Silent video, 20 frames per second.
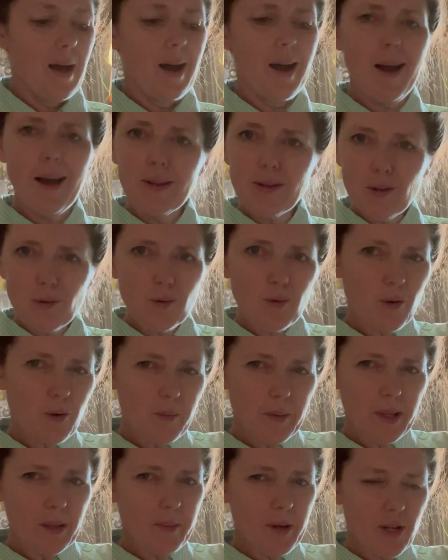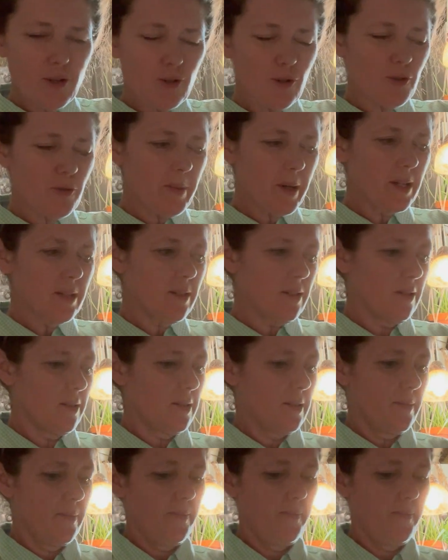I don't normally measure spices.